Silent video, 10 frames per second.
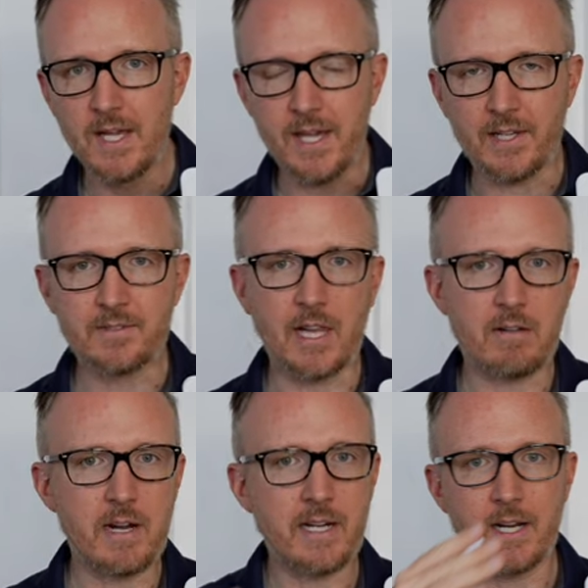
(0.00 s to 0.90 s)

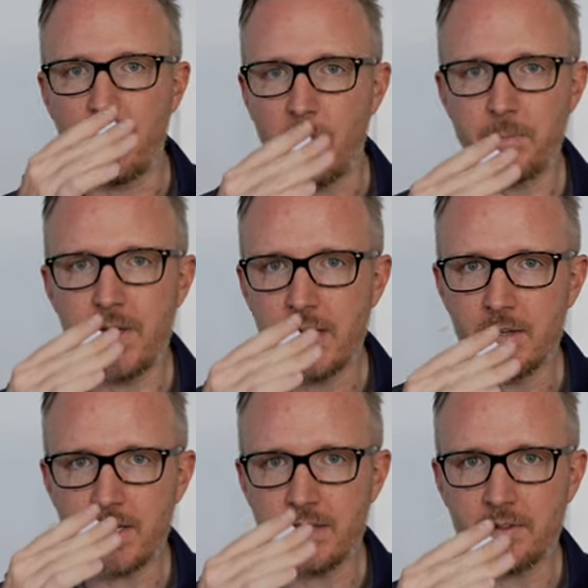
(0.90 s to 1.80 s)
accelerating and up the
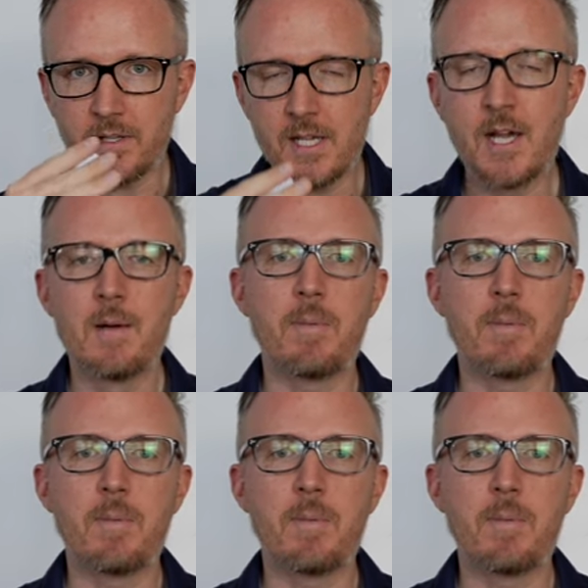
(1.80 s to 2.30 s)
hill easily,